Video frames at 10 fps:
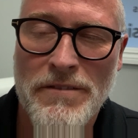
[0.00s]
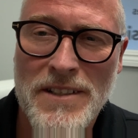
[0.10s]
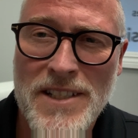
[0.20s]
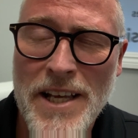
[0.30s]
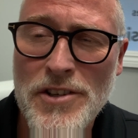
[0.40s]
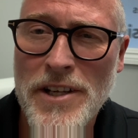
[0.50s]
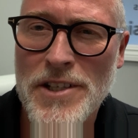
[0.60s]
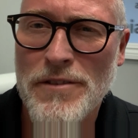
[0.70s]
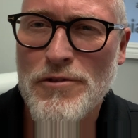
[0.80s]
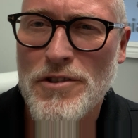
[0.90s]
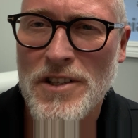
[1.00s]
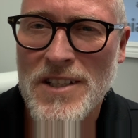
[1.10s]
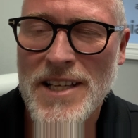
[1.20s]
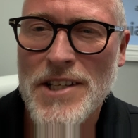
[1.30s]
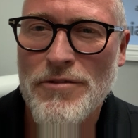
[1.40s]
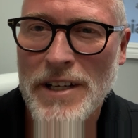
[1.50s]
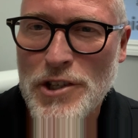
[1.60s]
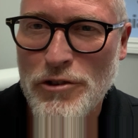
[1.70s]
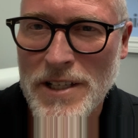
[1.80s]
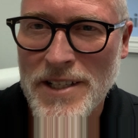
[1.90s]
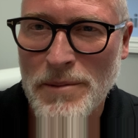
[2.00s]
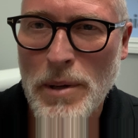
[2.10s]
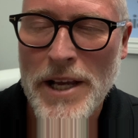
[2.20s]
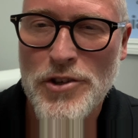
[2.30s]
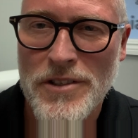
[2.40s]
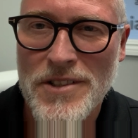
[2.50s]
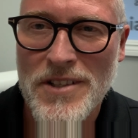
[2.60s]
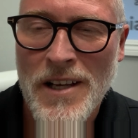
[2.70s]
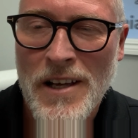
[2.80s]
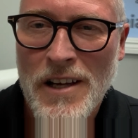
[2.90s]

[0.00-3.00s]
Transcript: They've had 10 years of successfully treating patients